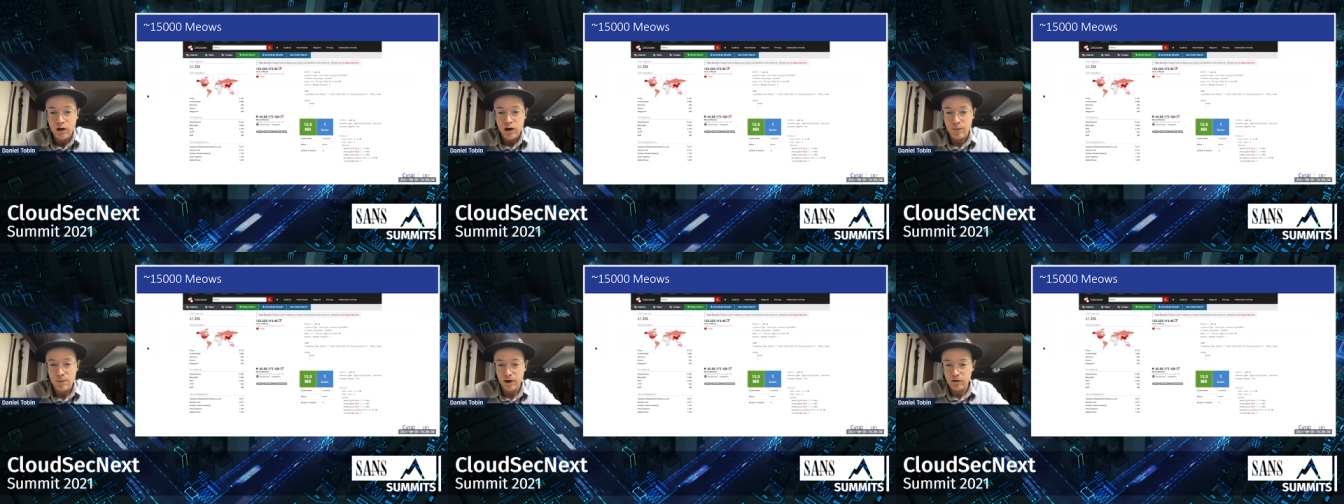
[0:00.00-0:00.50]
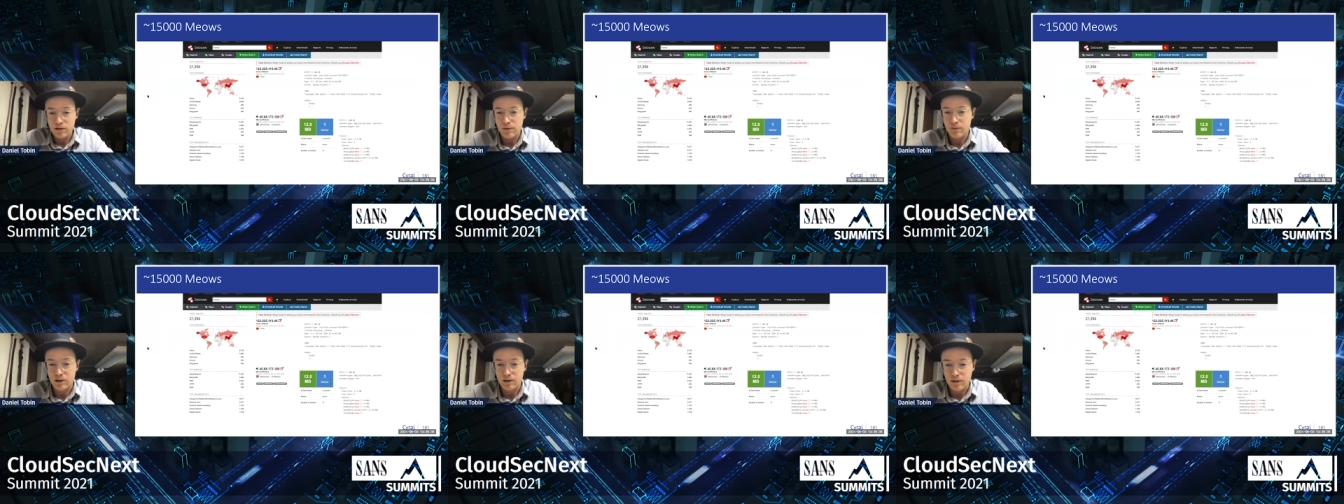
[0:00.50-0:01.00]
about some
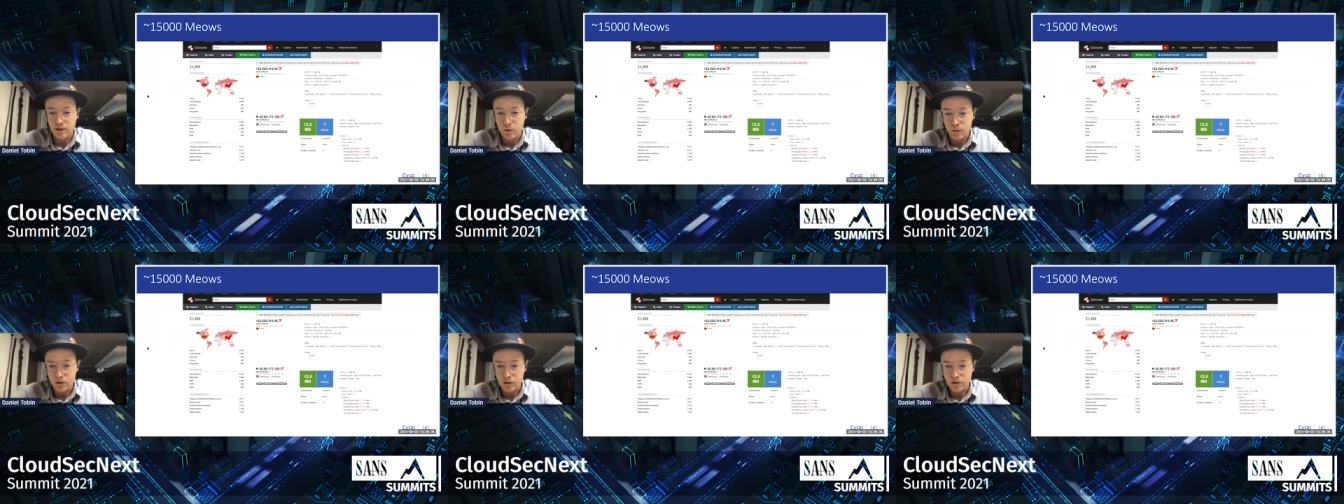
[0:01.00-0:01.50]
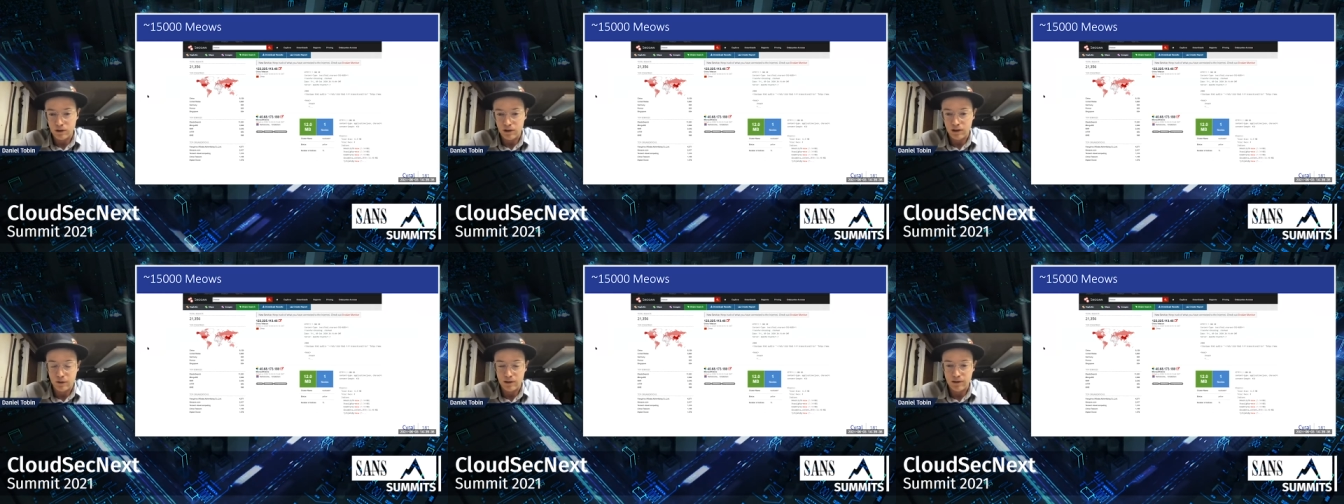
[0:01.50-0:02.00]
of these open
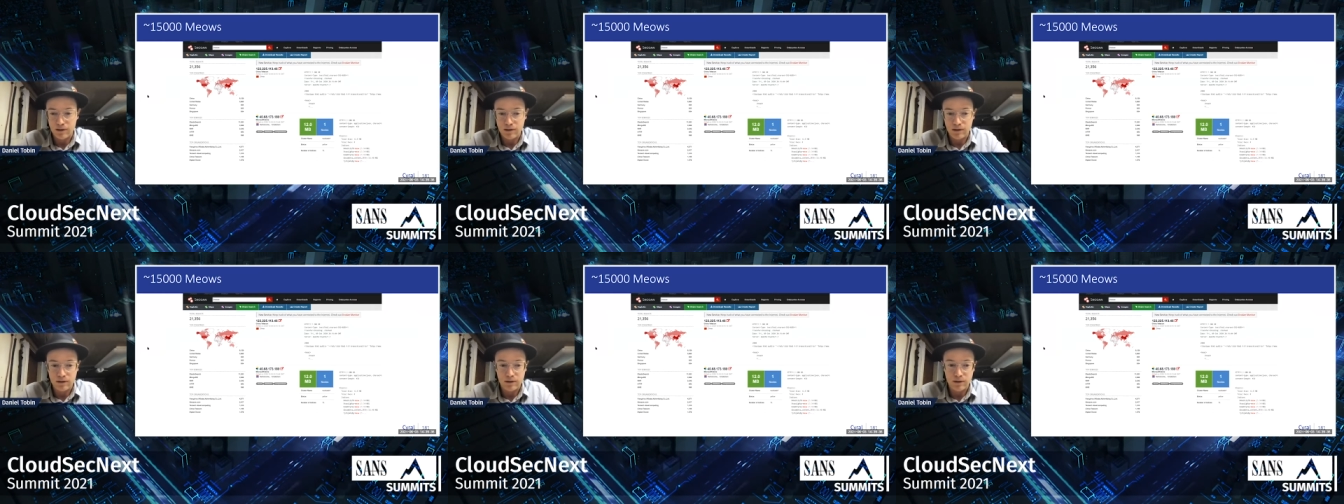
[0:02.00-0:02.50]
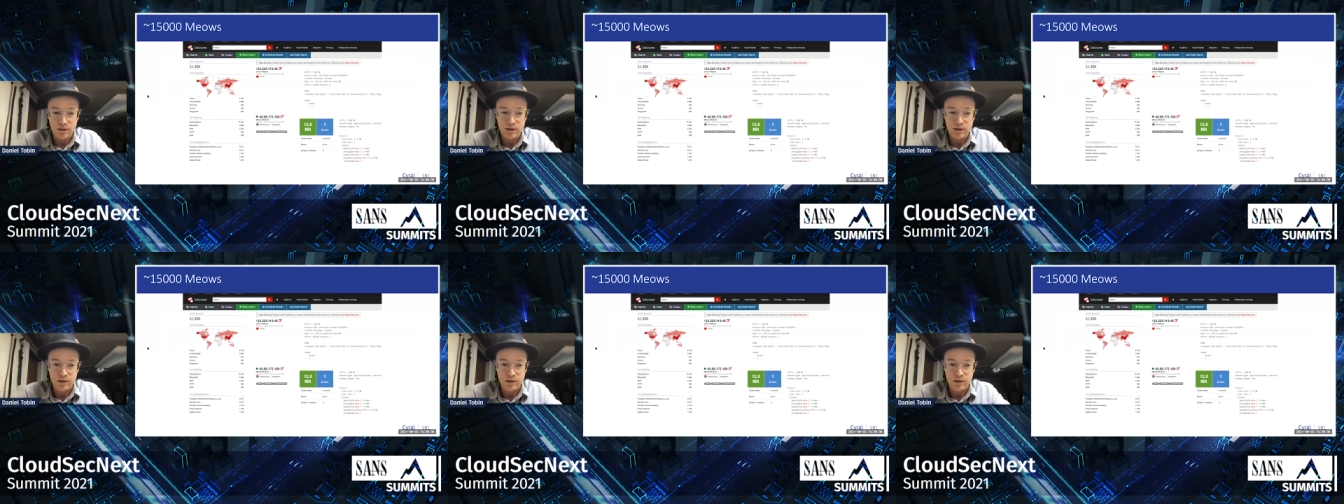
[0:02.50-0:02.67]
database instances,